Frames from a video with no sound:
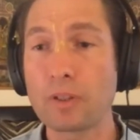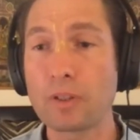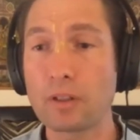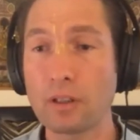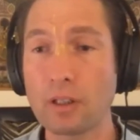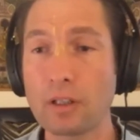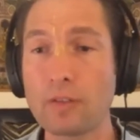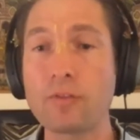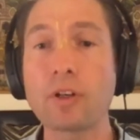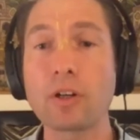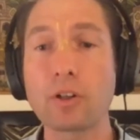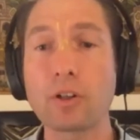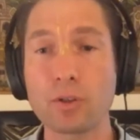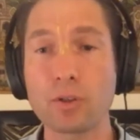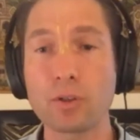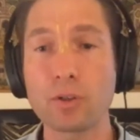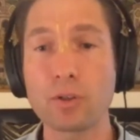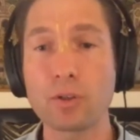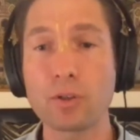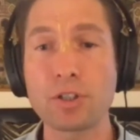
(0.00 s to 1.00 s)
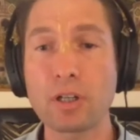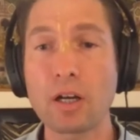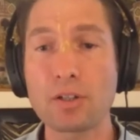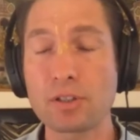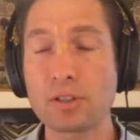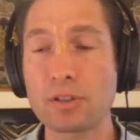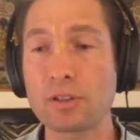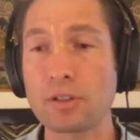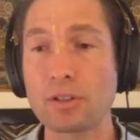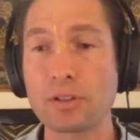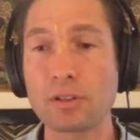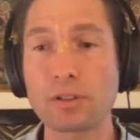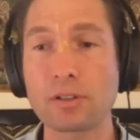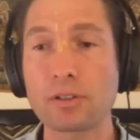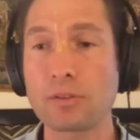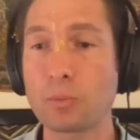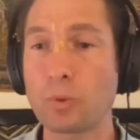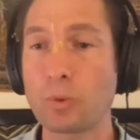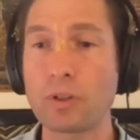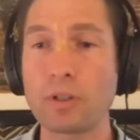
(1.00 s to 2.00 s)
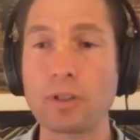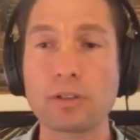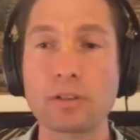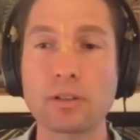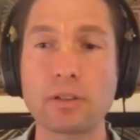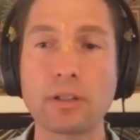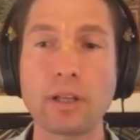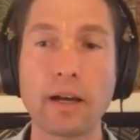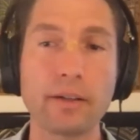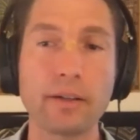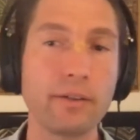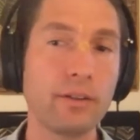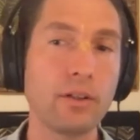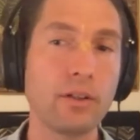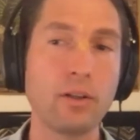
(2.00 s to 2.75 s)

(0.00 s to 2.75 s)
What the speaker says: live their Krishna consciousness when it's not,